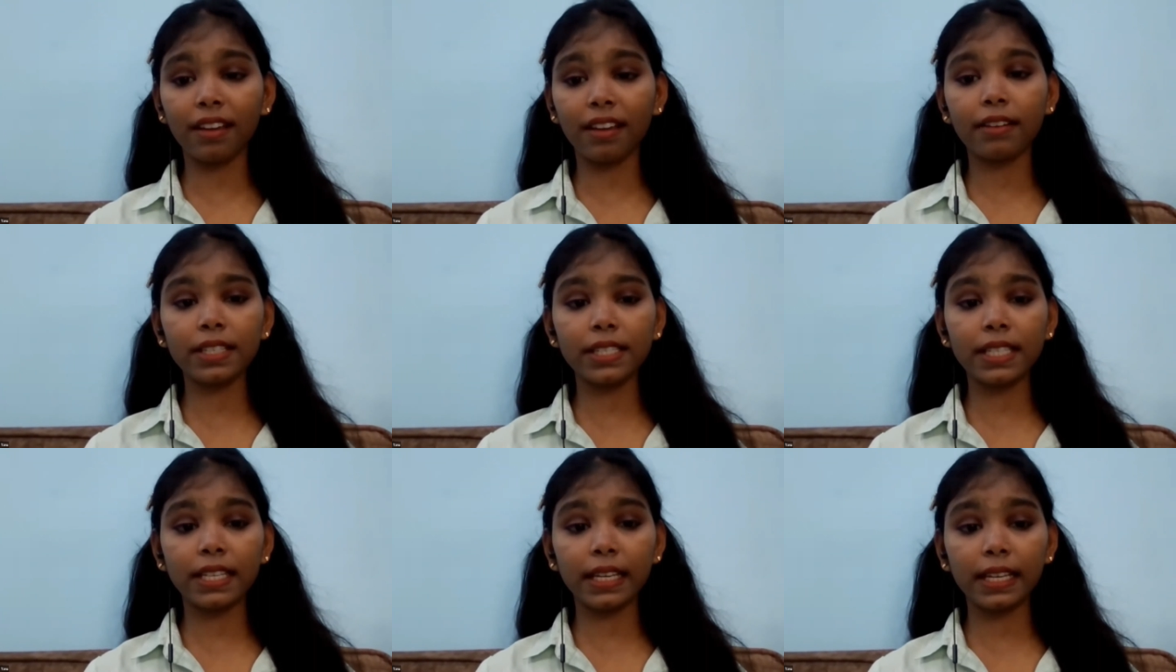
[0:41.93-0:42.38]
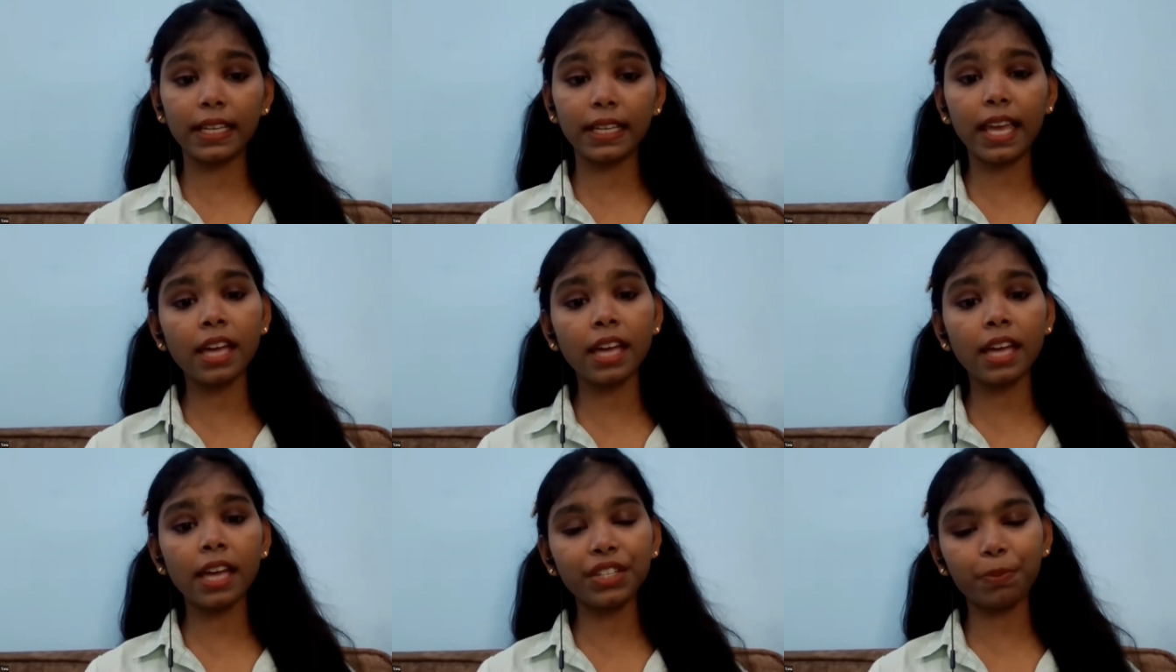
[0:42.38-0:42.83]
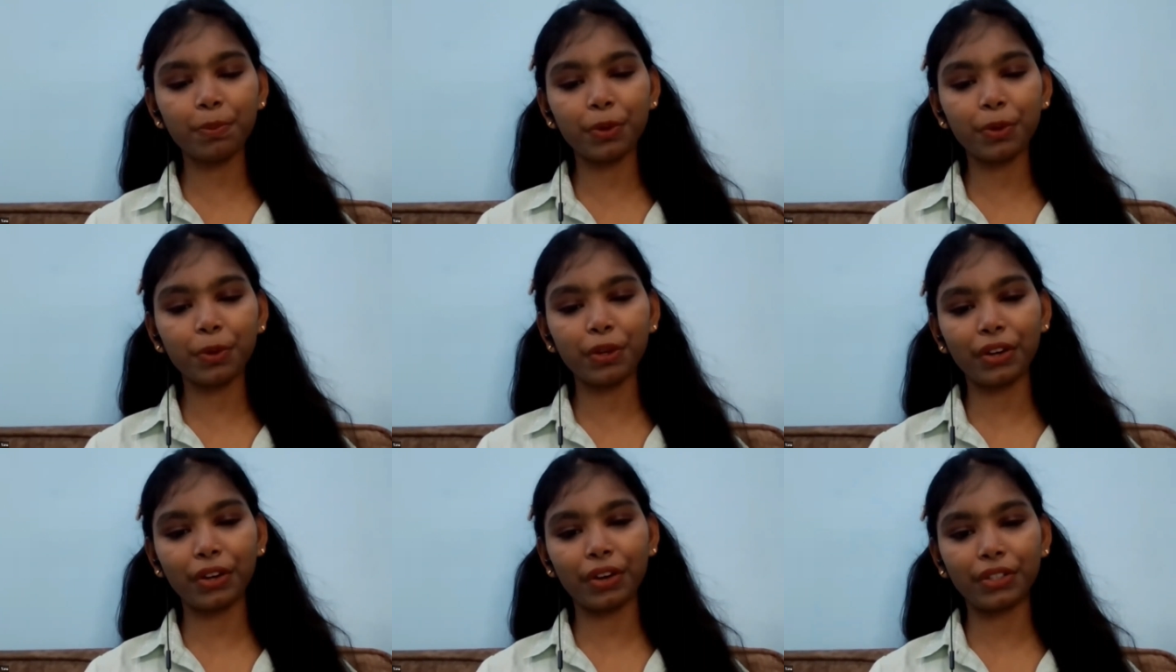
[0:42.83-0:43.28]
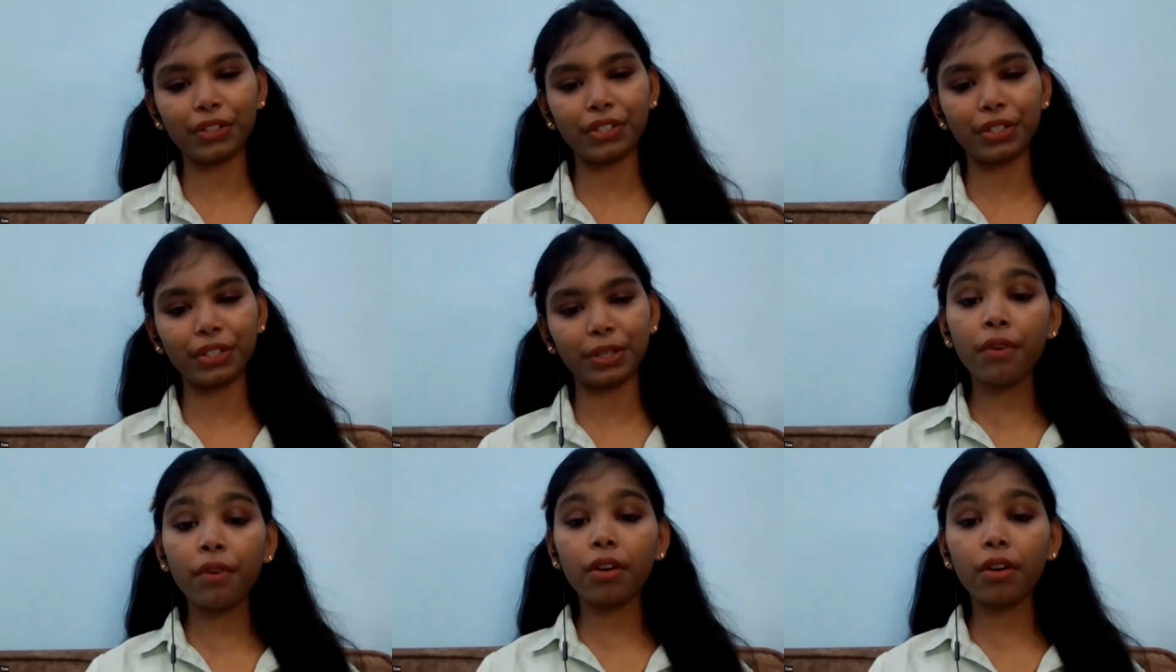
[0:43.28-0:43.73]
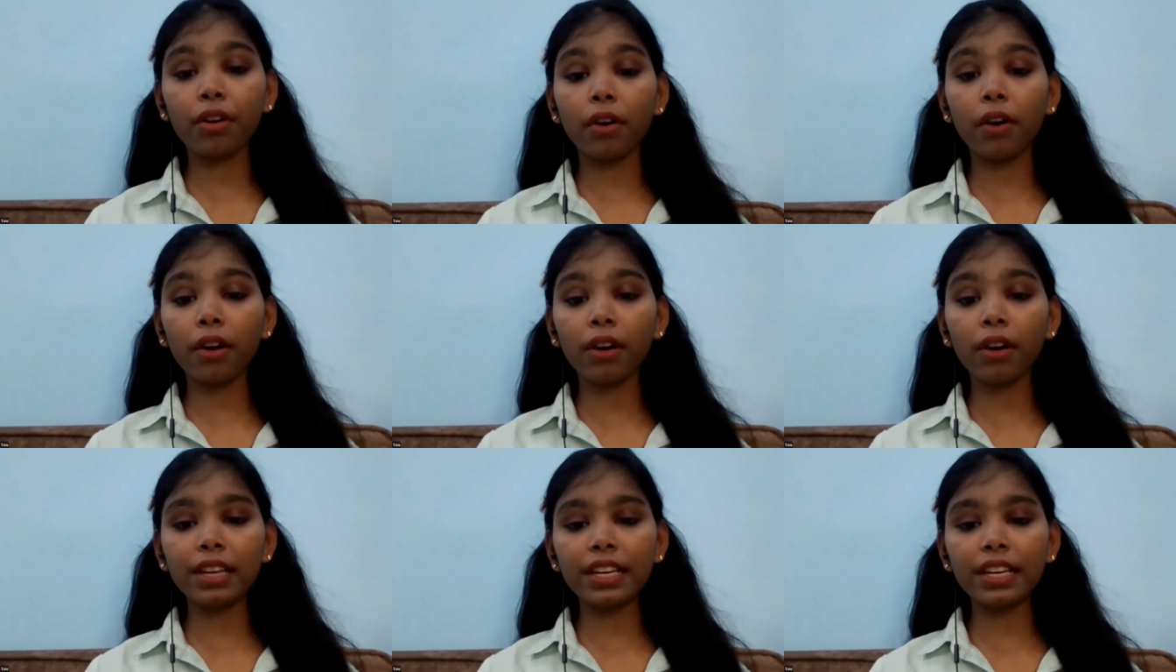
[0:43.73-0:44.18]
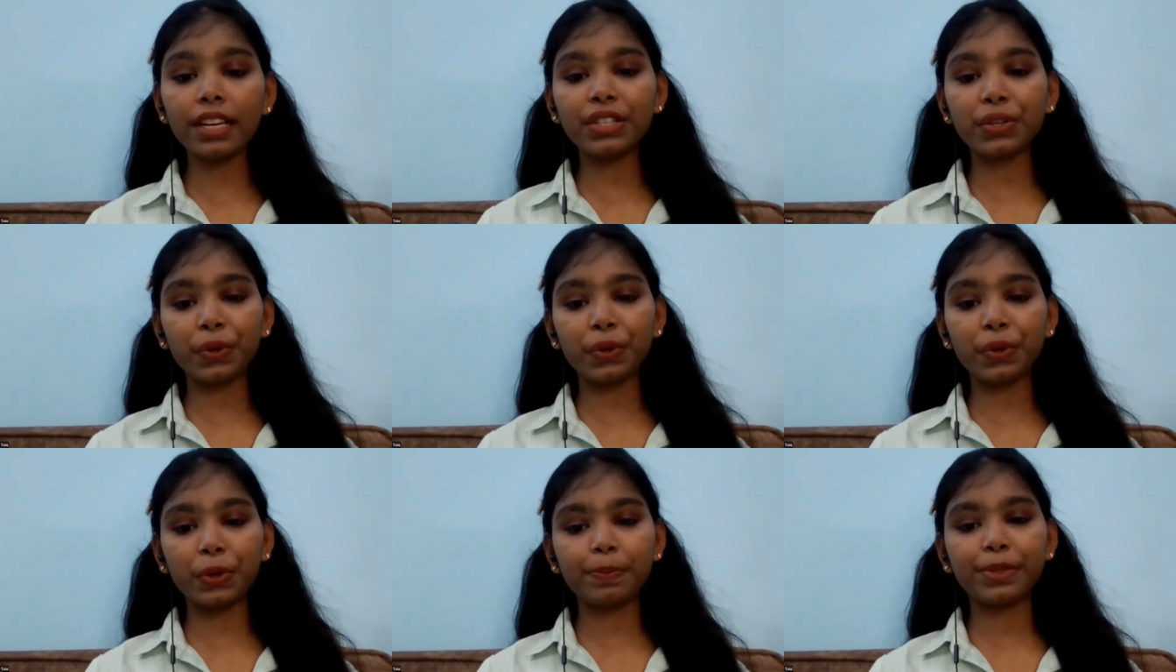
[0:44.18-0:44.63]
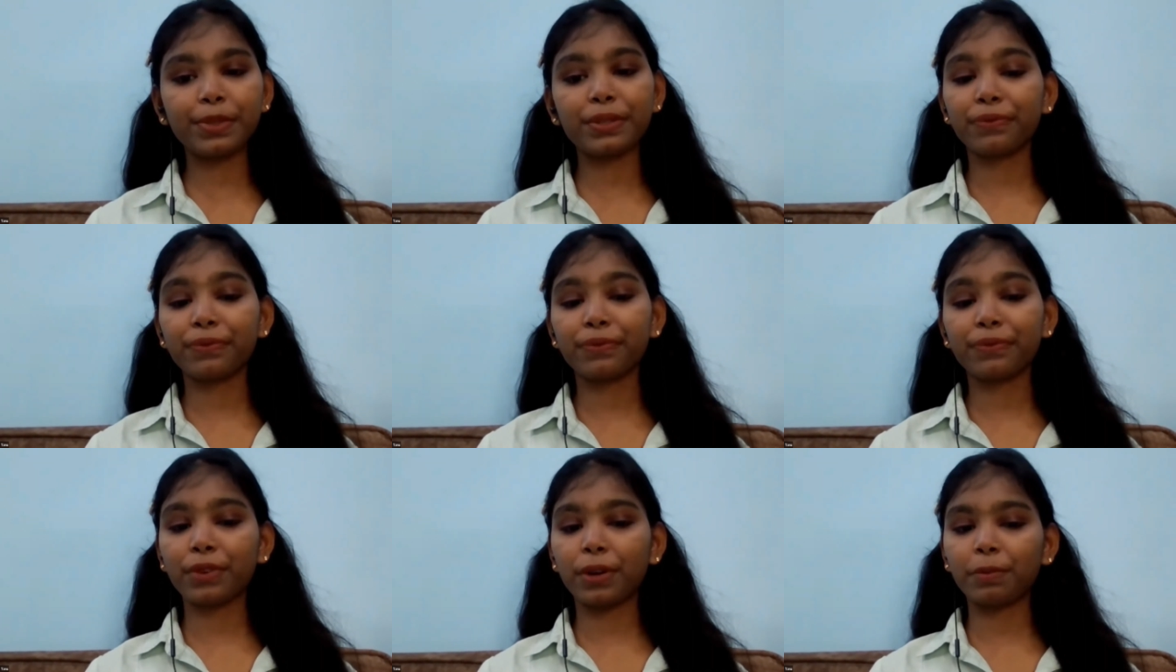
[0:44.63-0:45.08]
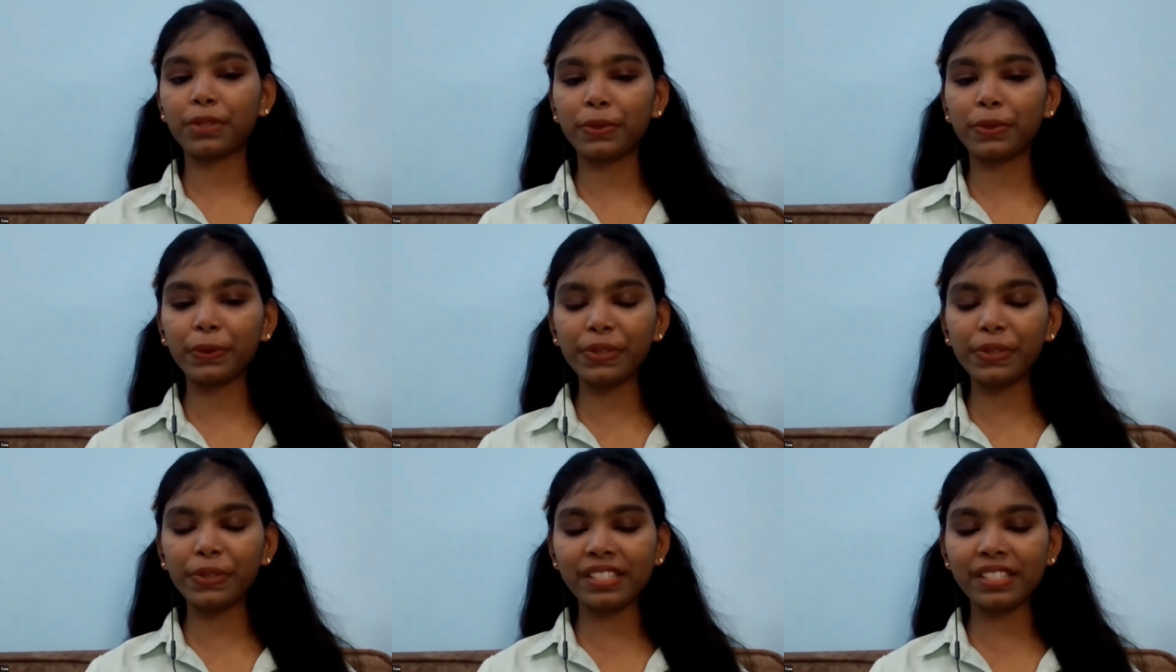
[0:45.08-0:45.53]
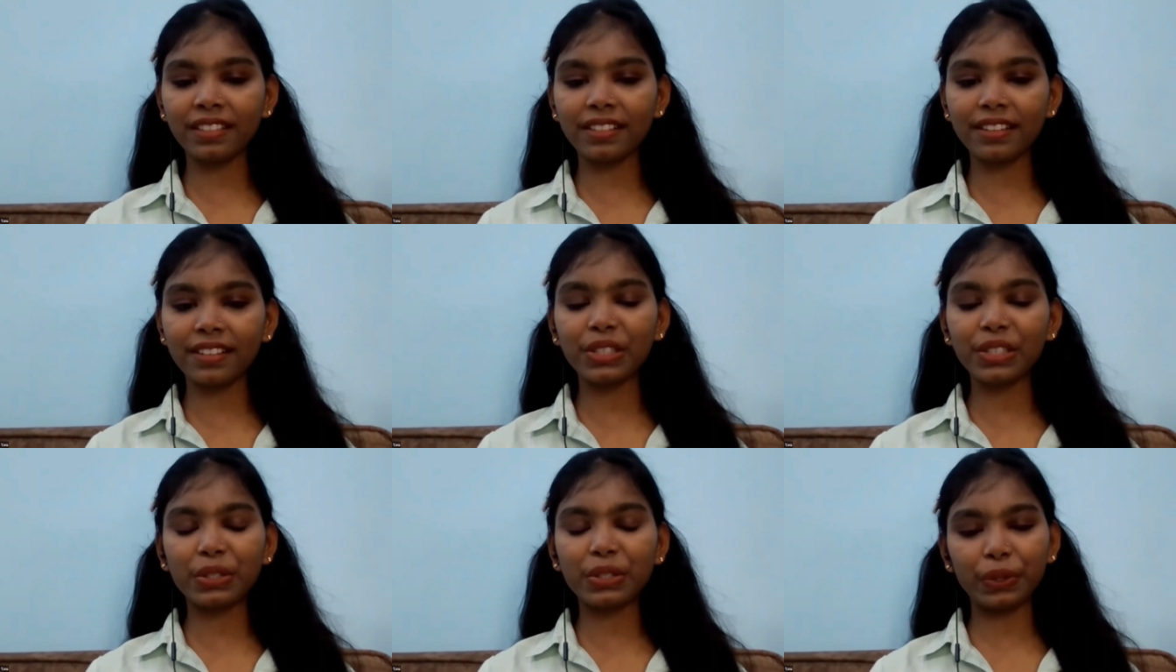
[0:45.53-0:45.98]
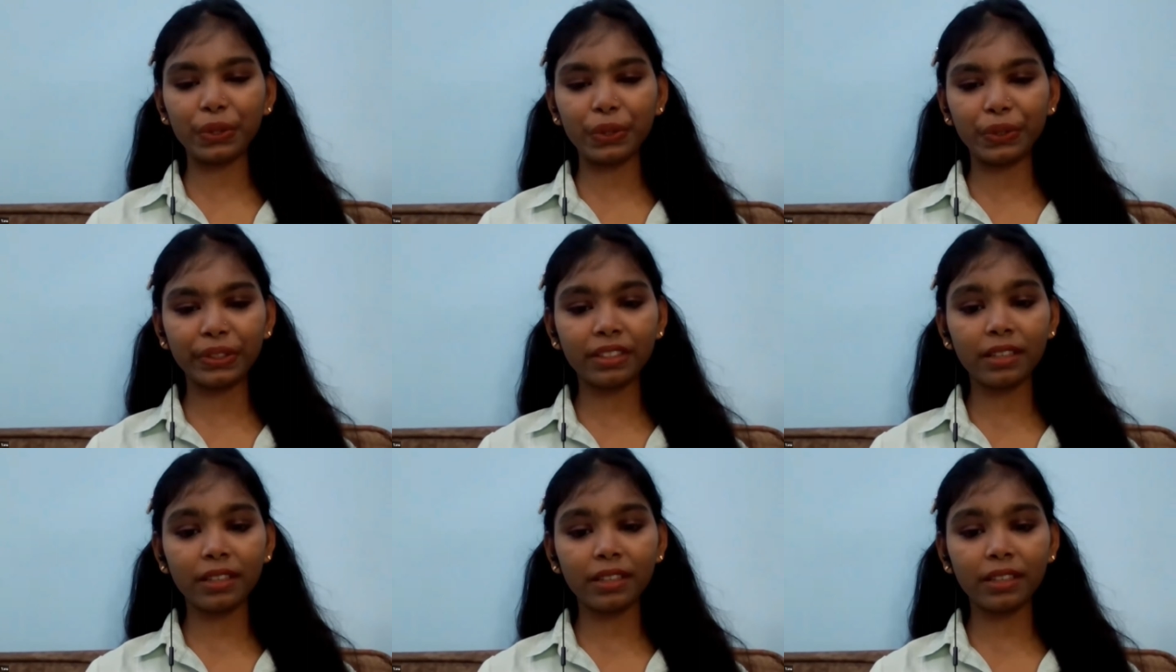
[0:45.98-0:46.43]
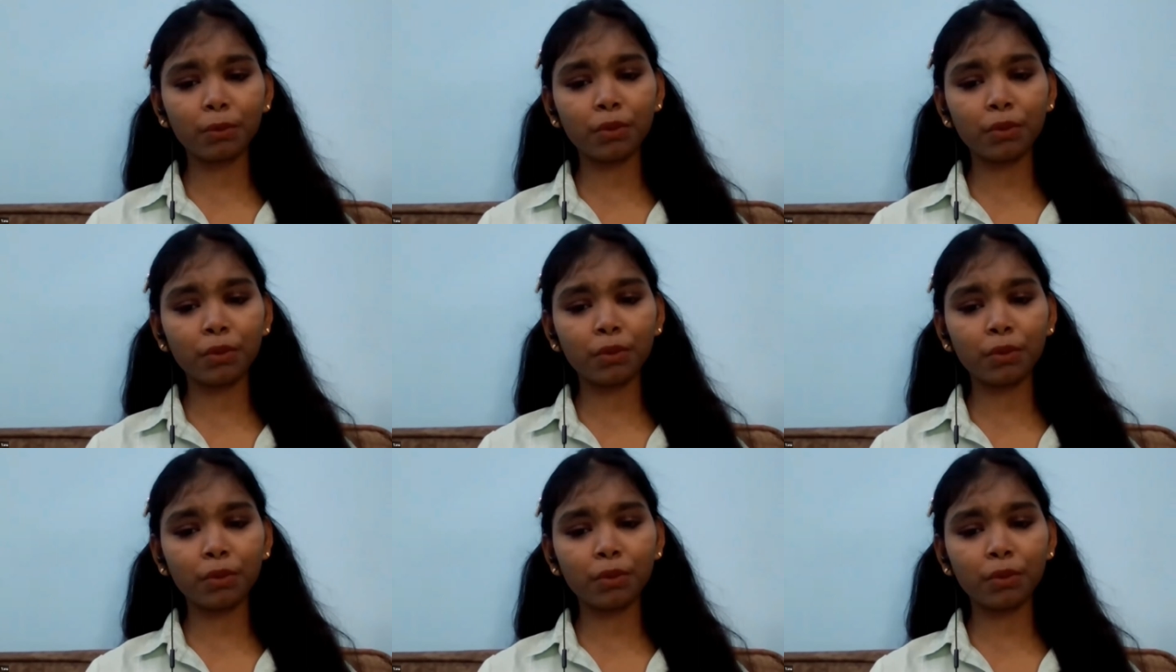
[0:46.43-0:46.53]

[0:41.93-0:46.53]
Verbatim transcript: retail, and entrepreneurship for all age groups from school children to youth,